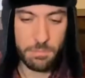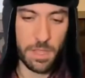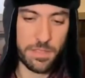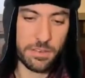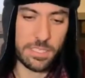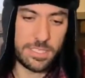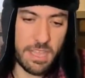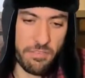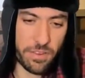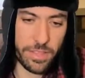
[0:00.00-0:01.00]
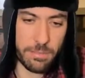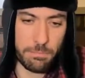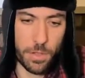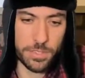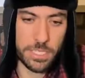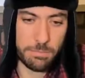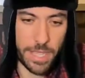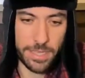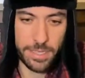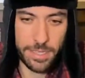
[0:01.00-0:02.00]
There is definitely a malty
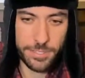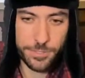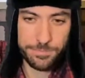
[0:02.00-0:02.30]
back end.